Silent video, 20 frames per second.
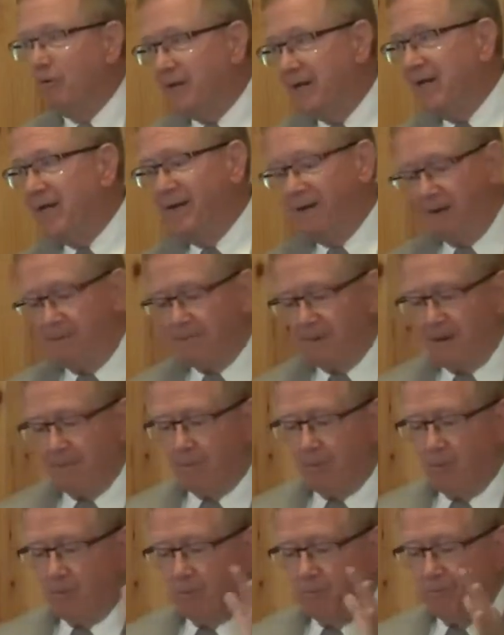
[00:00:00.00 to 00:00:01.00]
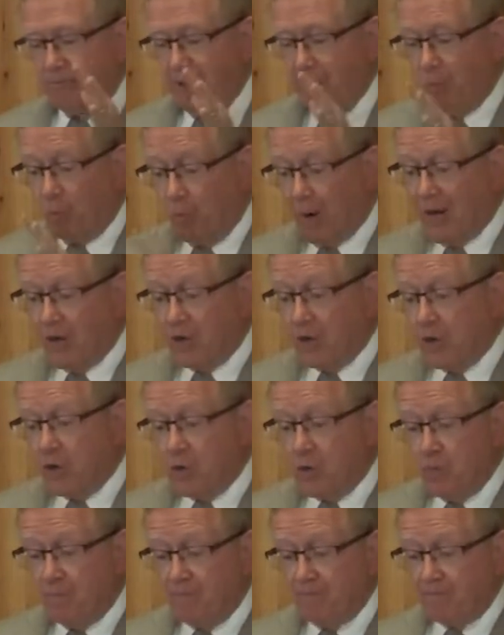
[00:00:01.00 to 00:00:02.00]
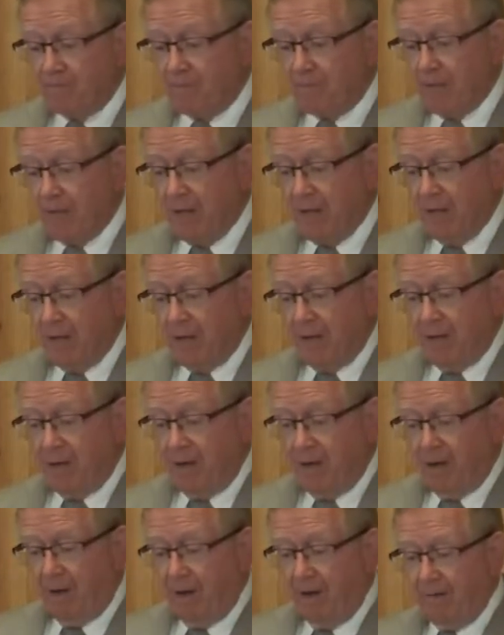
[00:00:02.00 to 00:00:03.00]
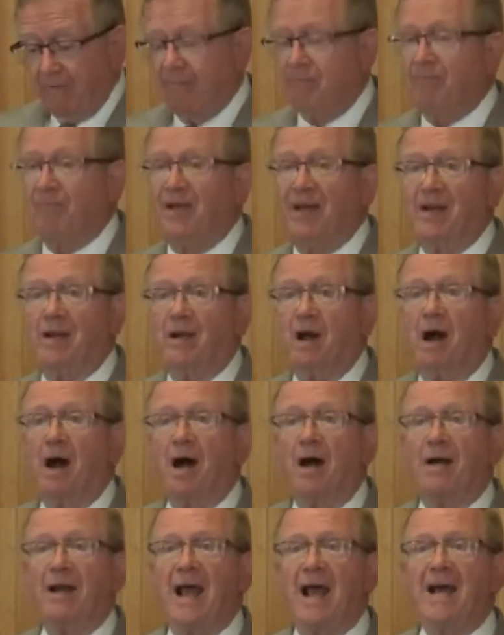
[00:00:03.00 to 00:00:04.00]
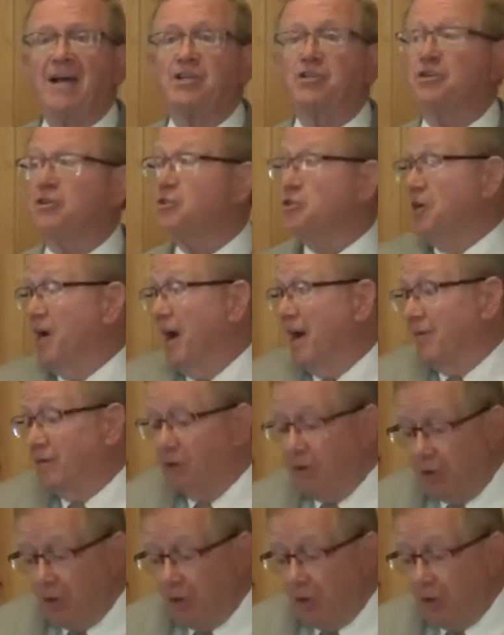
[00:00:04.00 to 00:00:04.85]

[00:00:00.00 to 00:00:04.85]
did and people that we do that God asked us not to